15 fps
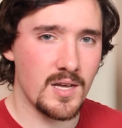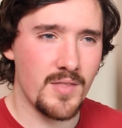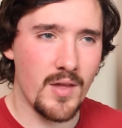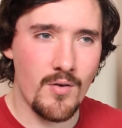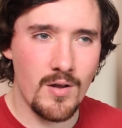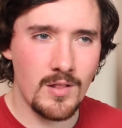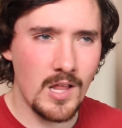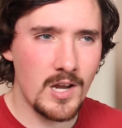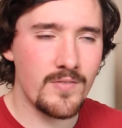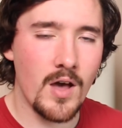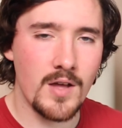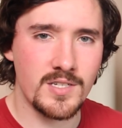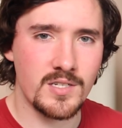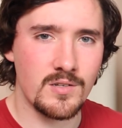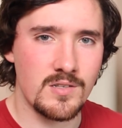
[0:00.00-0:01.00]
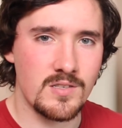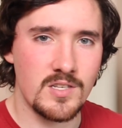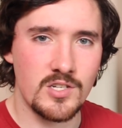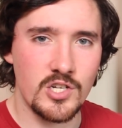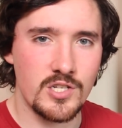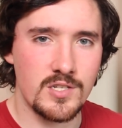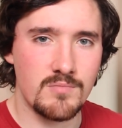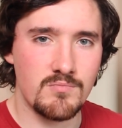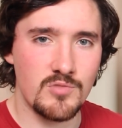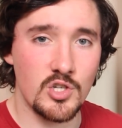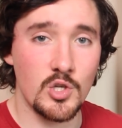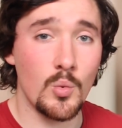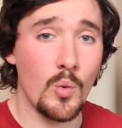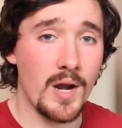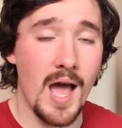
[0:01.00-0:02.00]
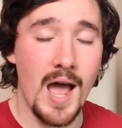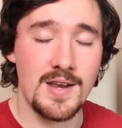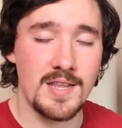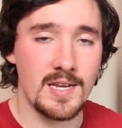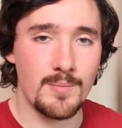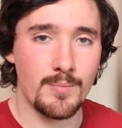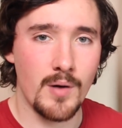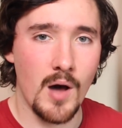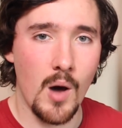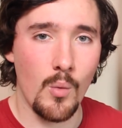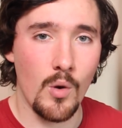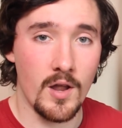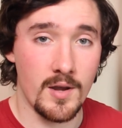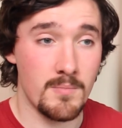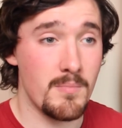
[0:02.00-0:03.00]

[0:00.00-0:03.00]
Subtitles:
and there are a lot of articles that just do what I did in part 1.